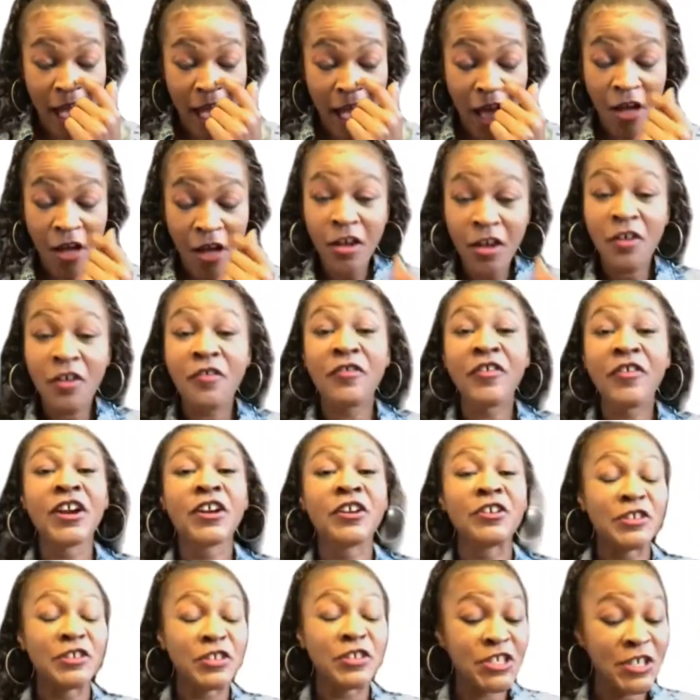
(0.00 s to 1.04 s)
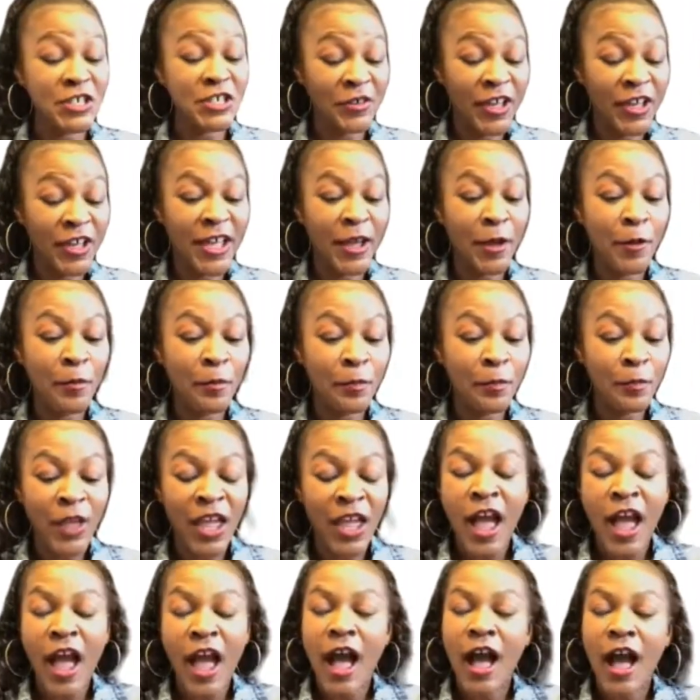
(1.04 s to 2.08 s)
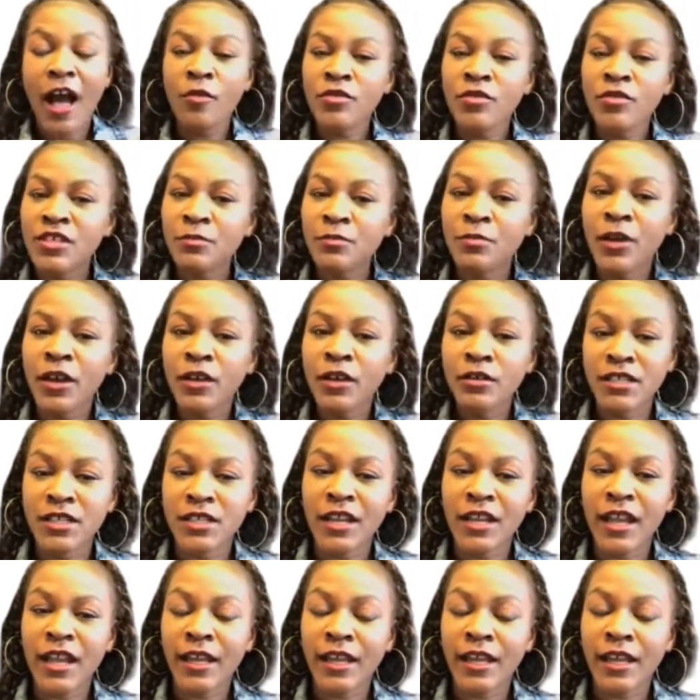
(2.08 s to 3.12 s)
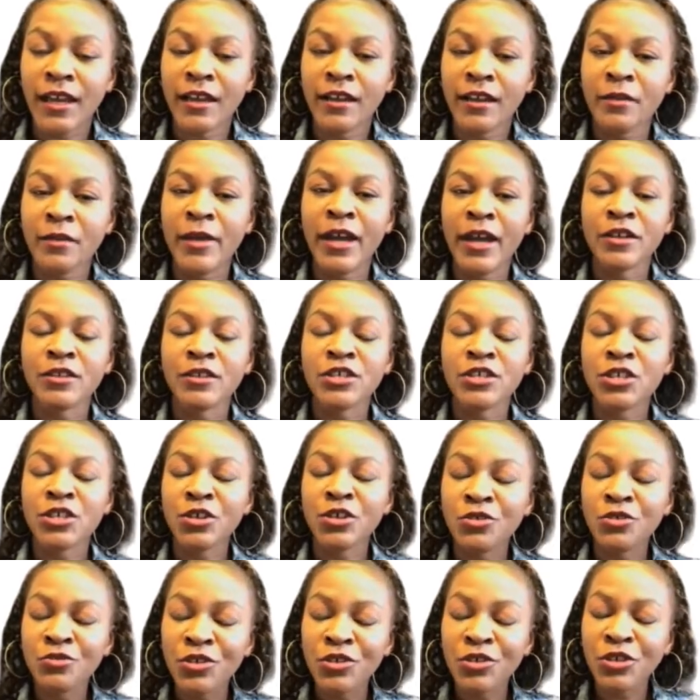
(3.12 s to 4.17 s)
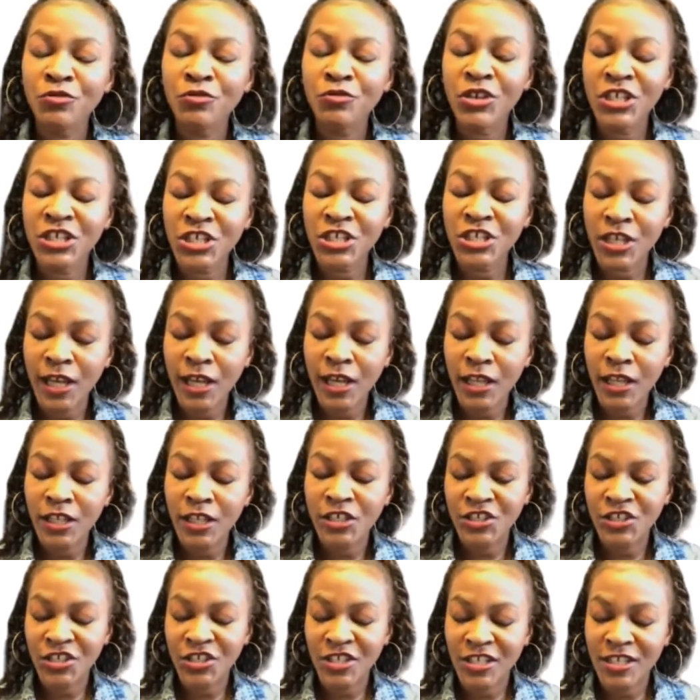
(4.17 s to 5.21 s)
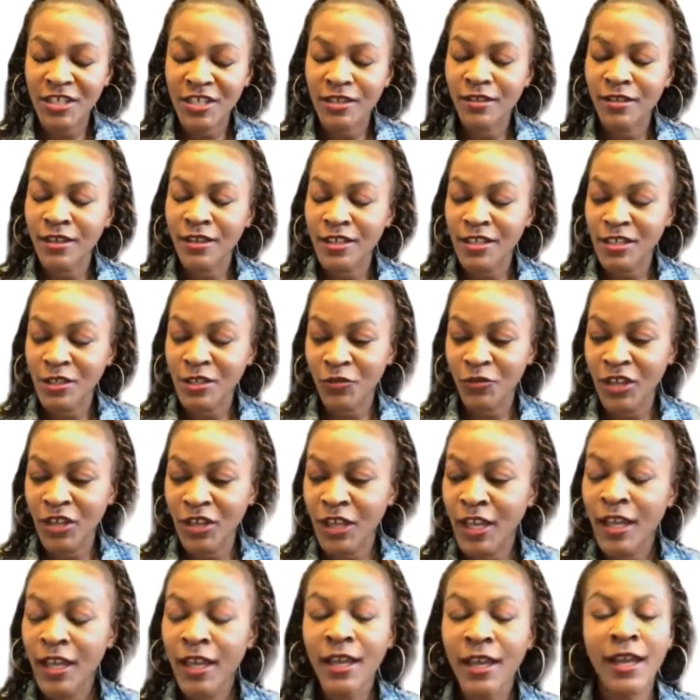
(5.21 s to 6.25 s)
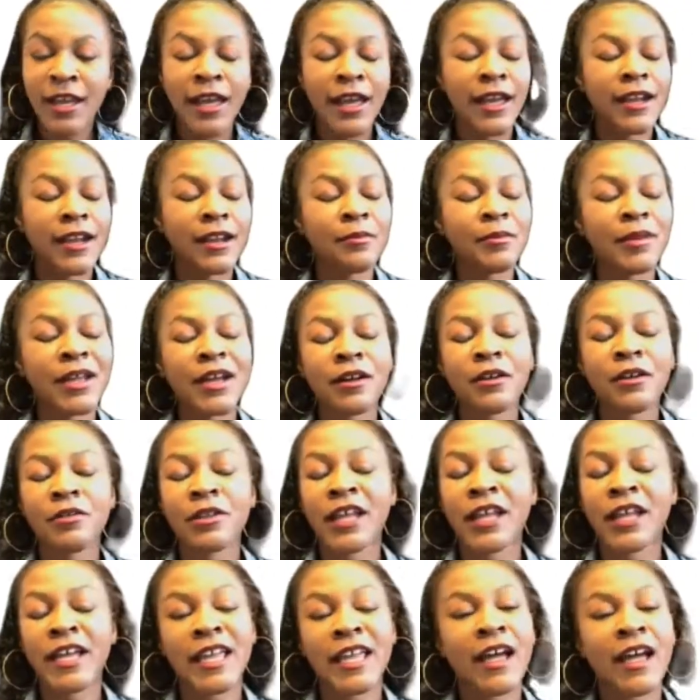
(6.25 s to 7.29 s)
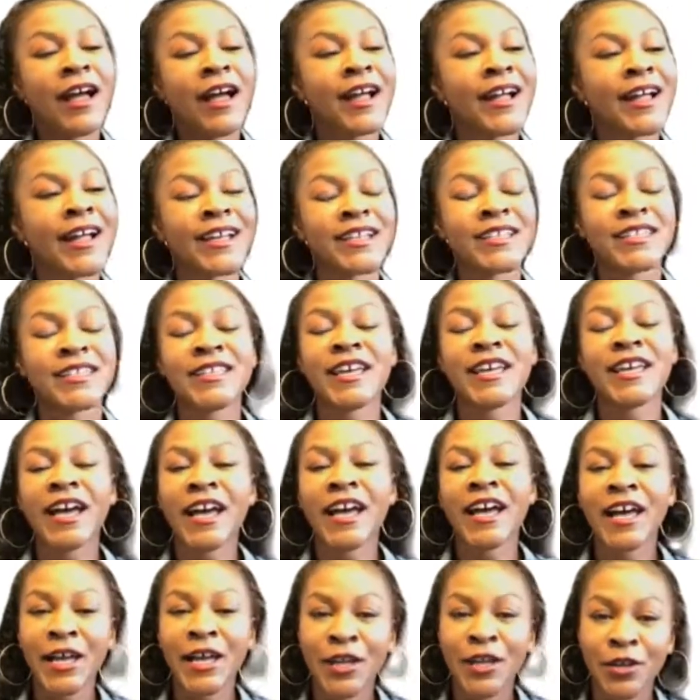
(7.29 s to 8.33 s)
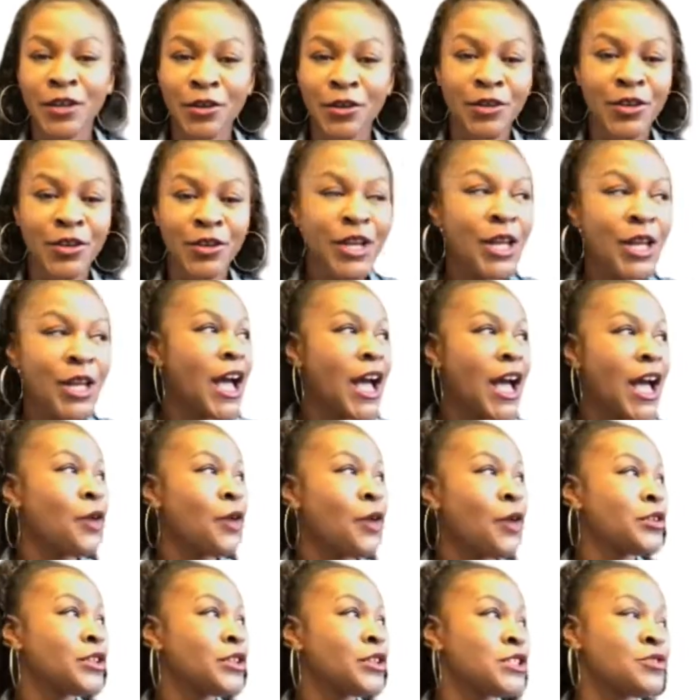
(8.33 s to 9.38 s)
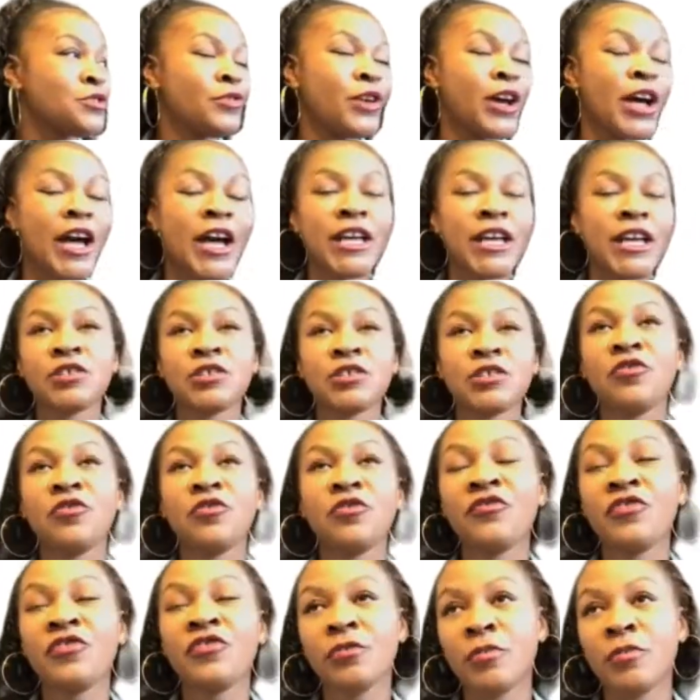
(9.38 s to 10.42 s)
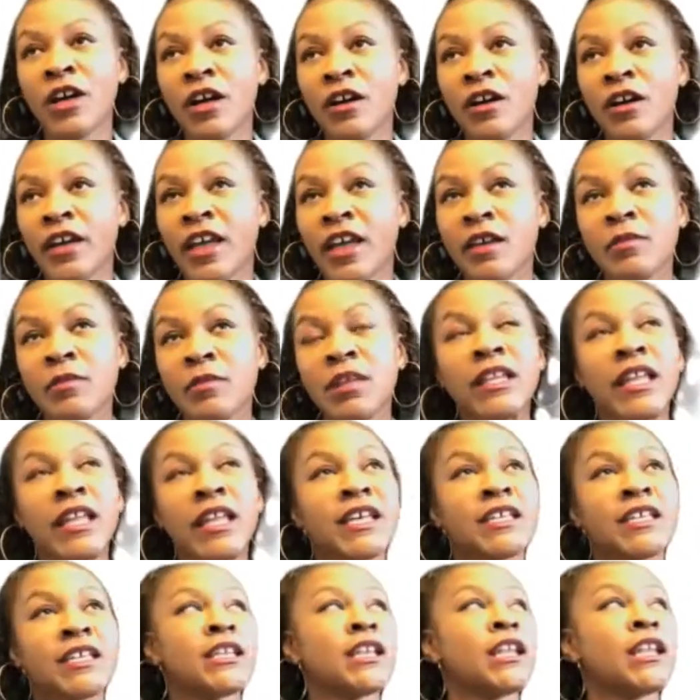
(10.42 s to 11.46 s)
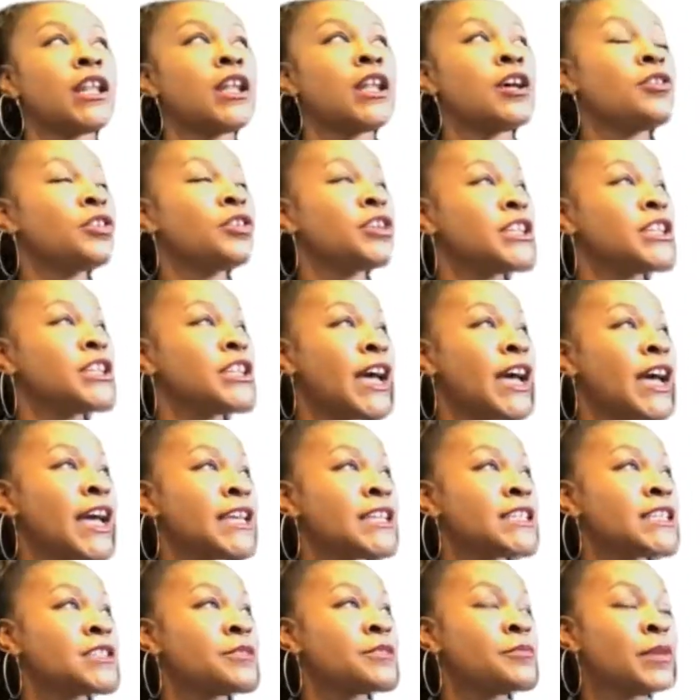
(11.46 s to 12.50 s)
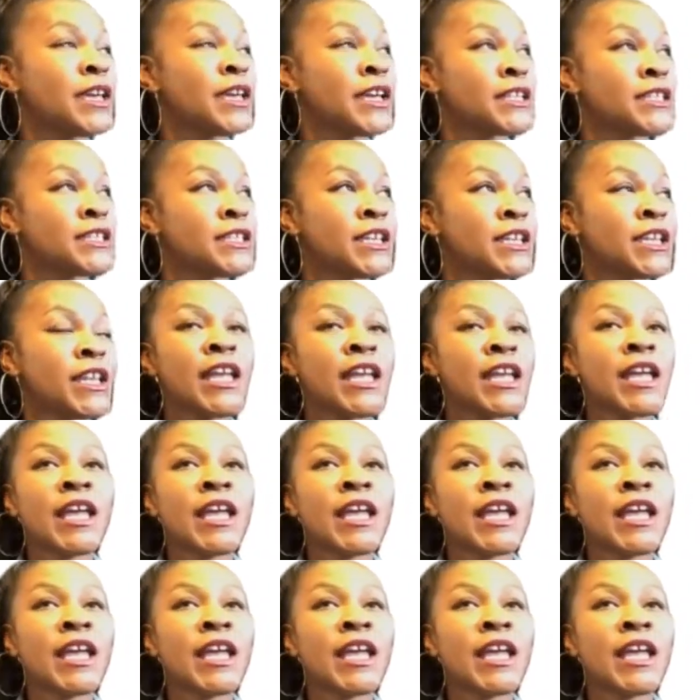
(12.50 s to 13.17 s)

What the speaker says: I'll go first, okay? I was supposed to knock out about 2 to 3 challenges this week. And I'm not gonna lie, y'all, I got tired. I went to a high school football game. It lasted longer than I expected.